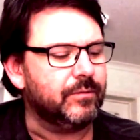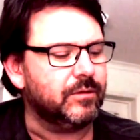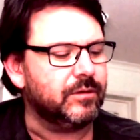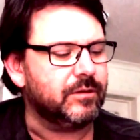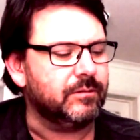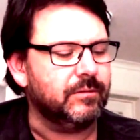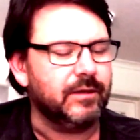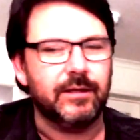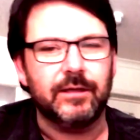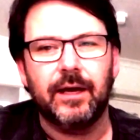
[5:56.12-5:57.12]
just
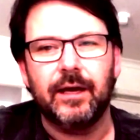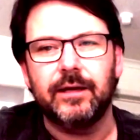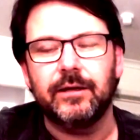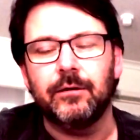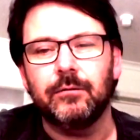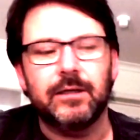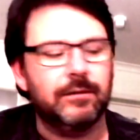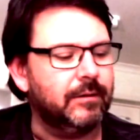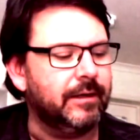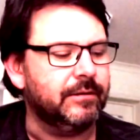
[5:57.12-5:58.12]
the other day,
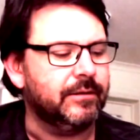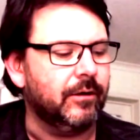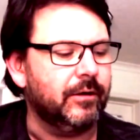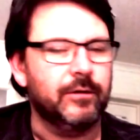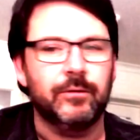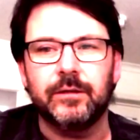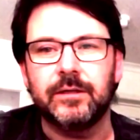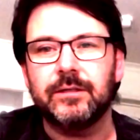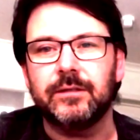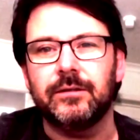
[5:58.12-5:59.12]
where is God in all
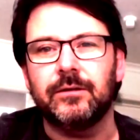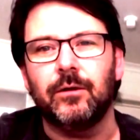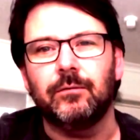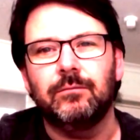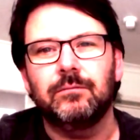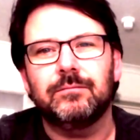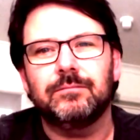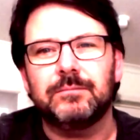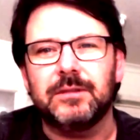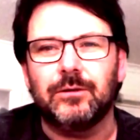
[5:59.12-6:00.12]
this? Is God
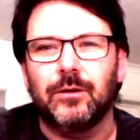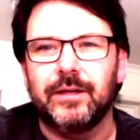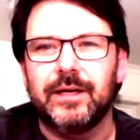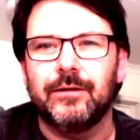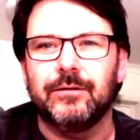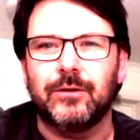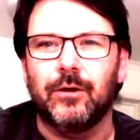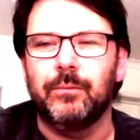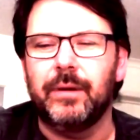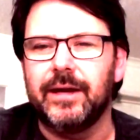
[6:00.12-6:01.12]
there? Has
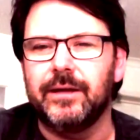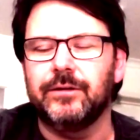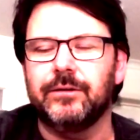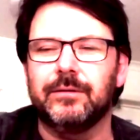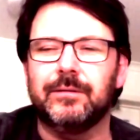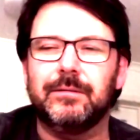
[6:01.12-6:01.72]
God abandoned you?